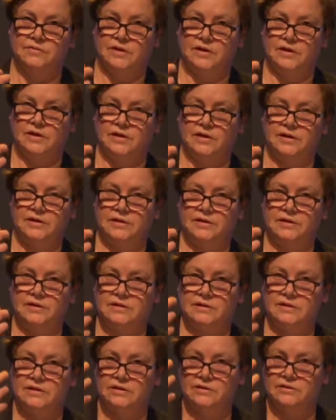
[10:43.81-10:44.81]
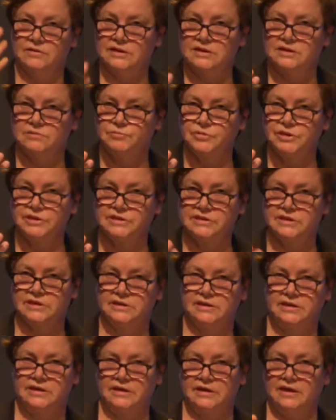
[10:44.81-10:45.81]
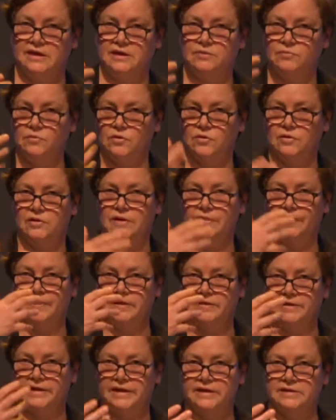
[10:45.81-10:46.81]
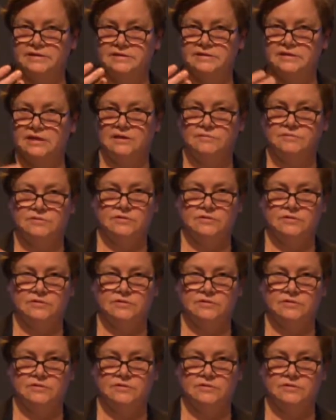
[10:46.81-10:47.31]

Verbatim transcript: uh, you know, explicit anymore in the landscape.